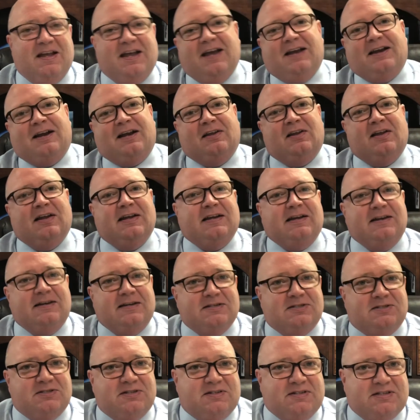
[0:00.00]
And I liken
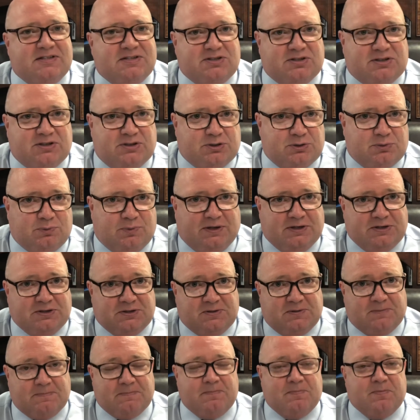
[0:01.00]
it to this
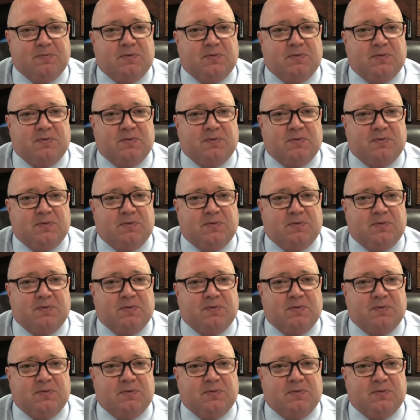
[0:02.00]
situation.